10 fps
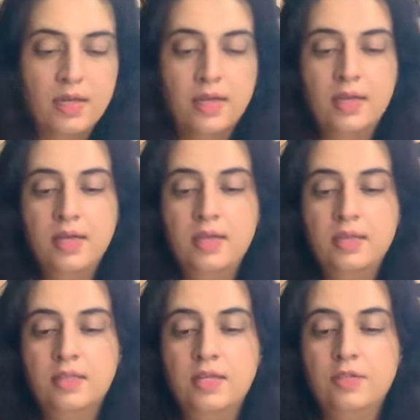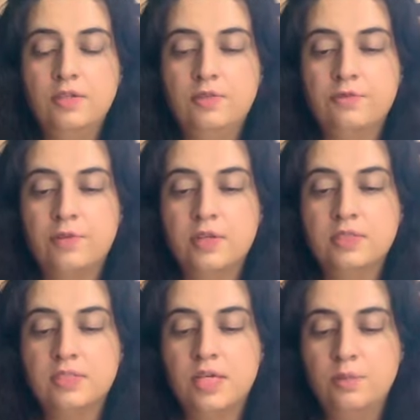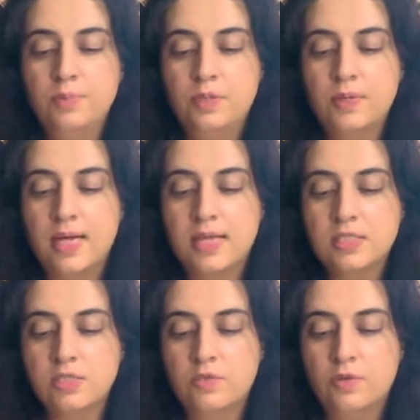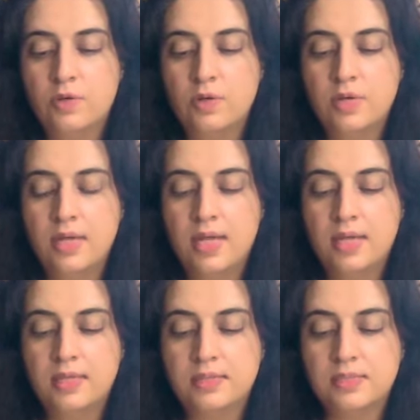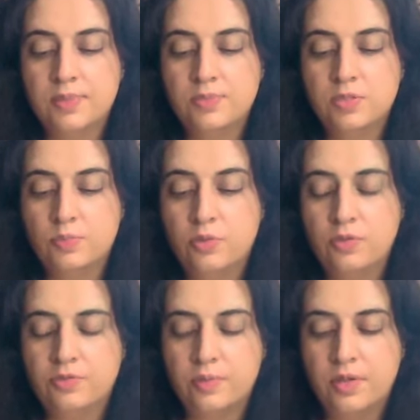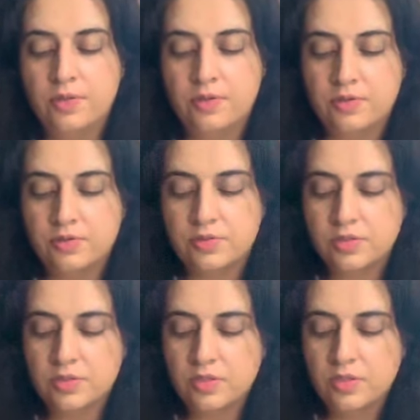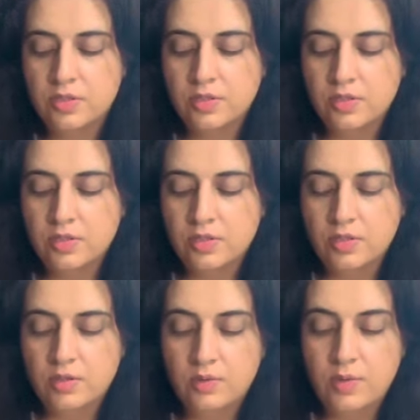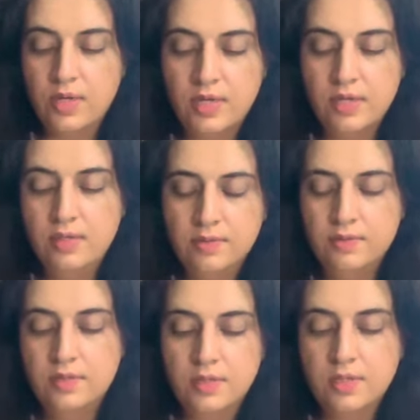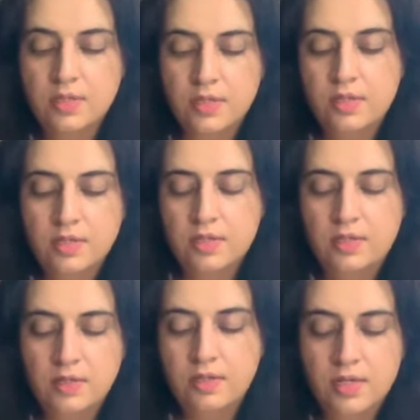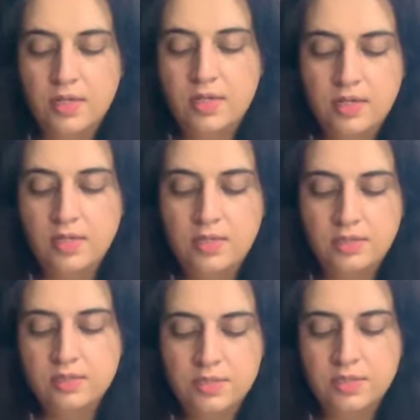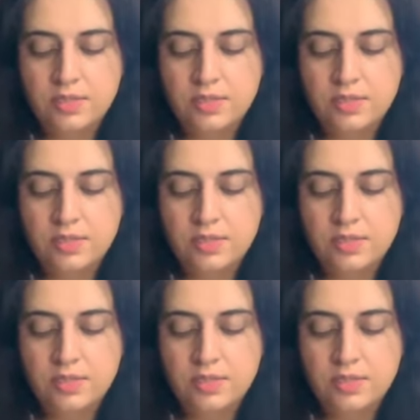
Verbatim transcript: And let your friends help you. Ask for and accept support from others. Okay. And